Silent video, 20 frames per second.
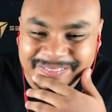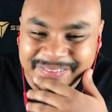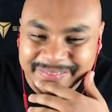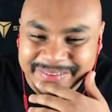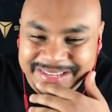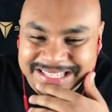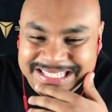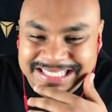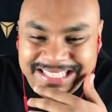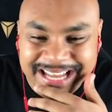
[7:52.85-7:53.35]
were
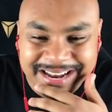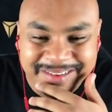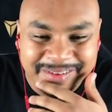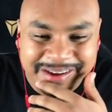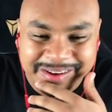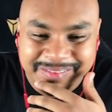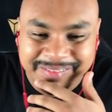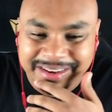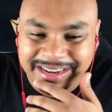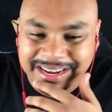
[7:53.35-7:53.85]
stunned when we
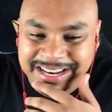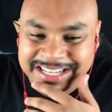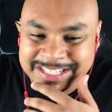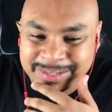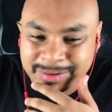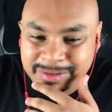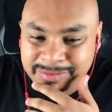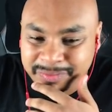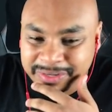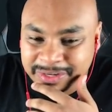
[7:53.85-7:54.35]
realized she
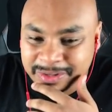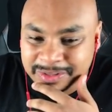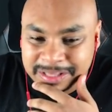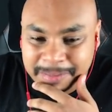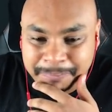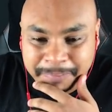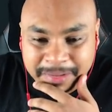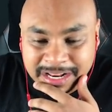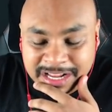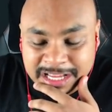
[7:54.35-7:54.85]
was
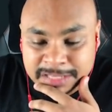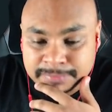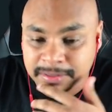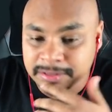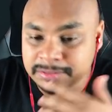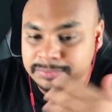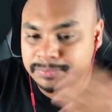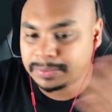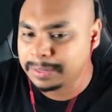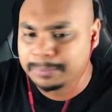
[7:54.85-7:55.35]
videotaping us, but
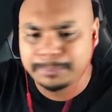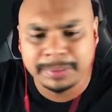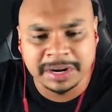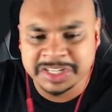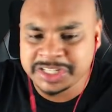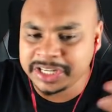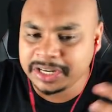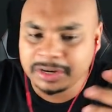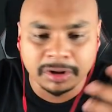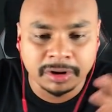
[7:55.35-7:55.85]
we brushed
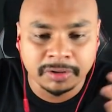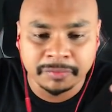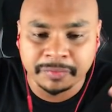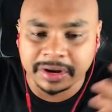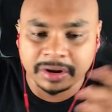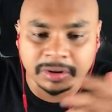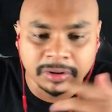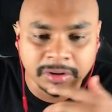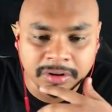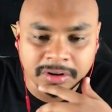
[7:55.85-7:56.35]
it off and
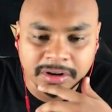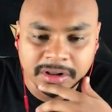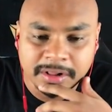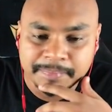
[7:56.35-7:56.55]
all.